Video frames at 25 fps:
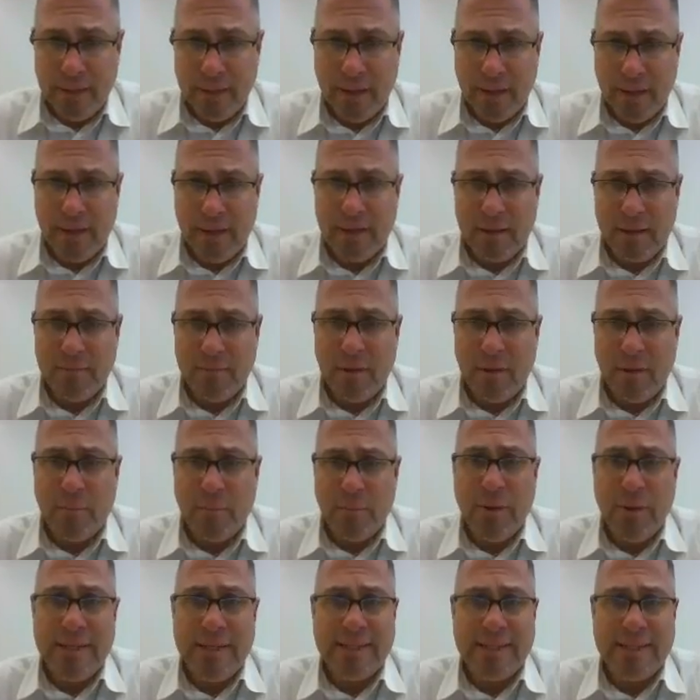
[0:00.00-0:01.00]
a
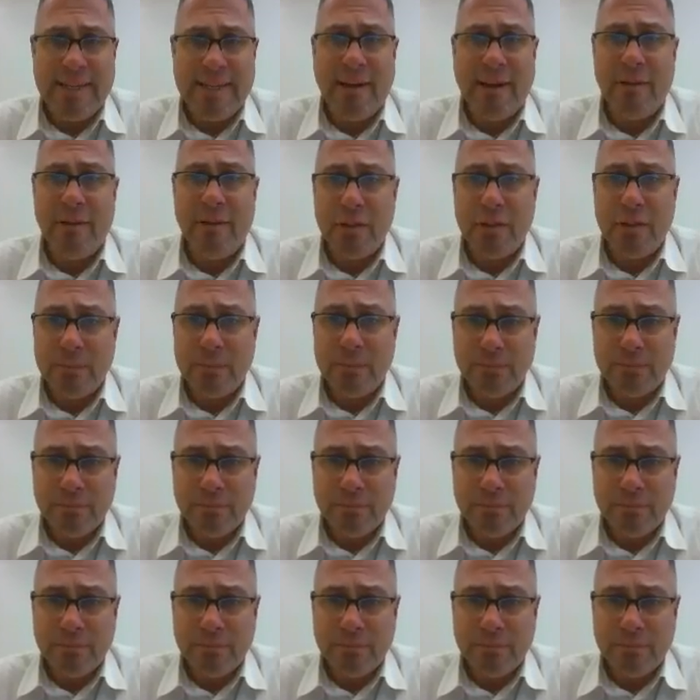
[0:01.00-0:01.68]
pretest average.